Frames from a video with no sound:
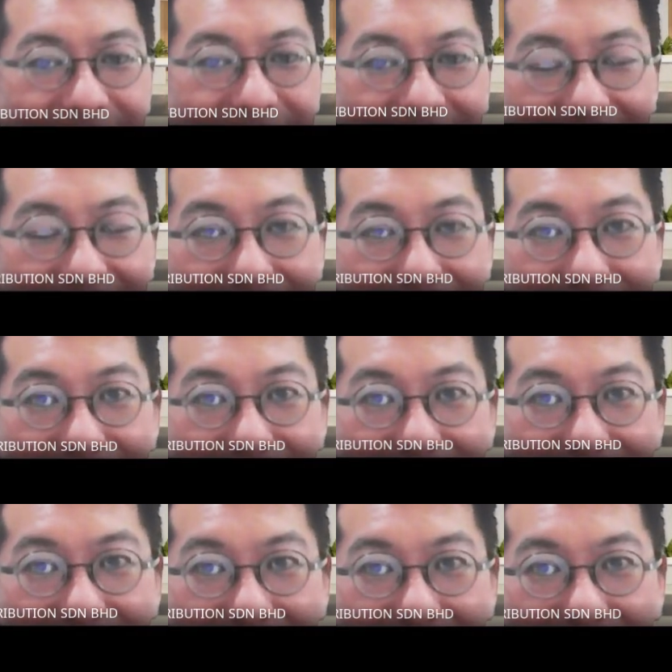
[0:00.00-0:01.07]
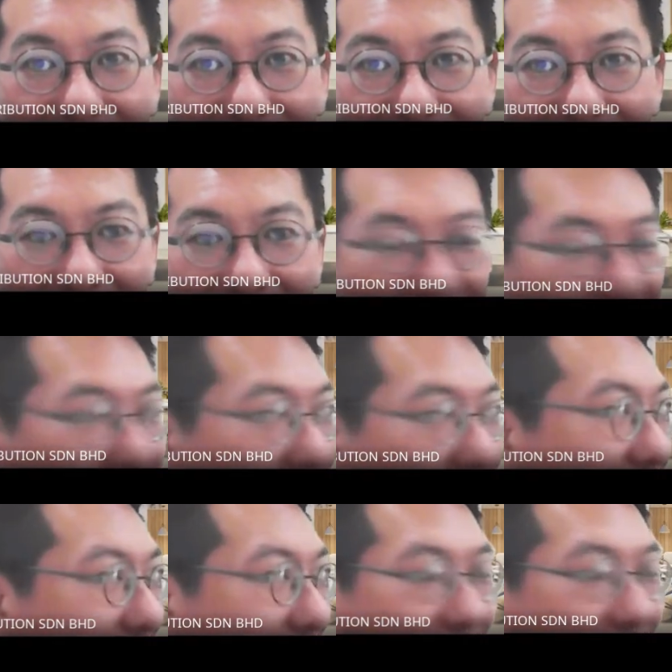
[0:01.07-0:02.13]
Okay. They
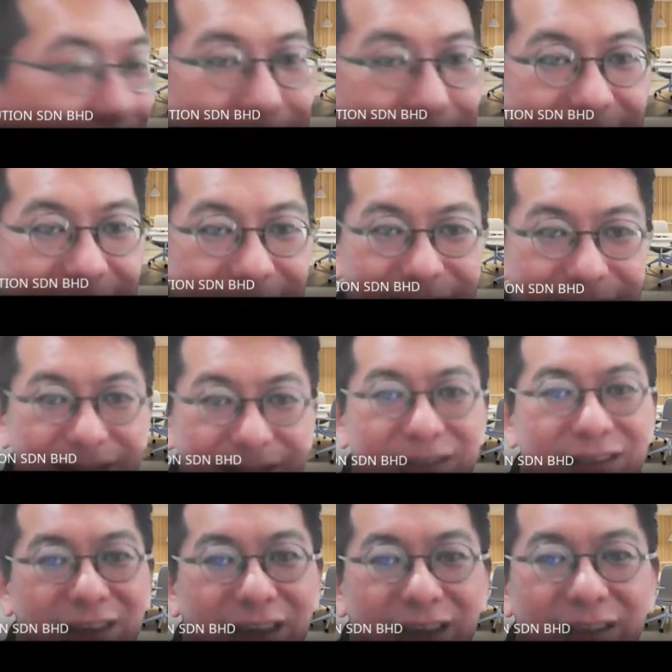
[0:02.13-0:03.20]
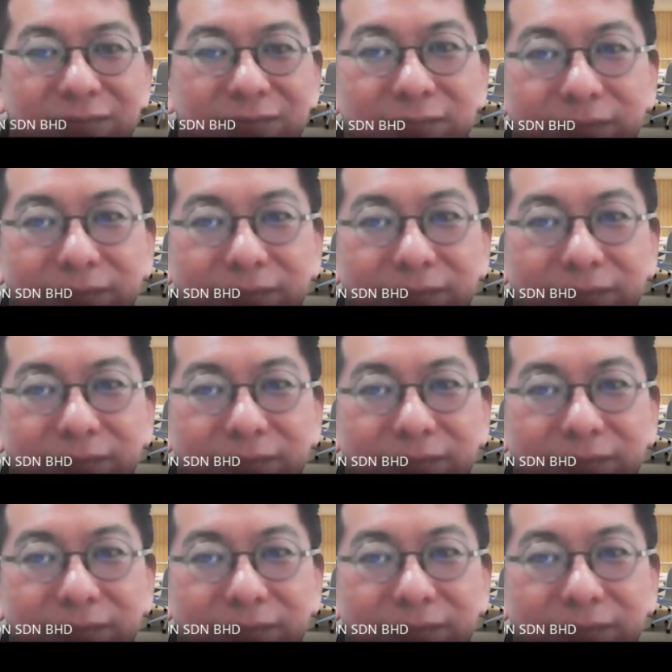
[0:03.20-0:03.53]
cannot claim their purchases. Okay.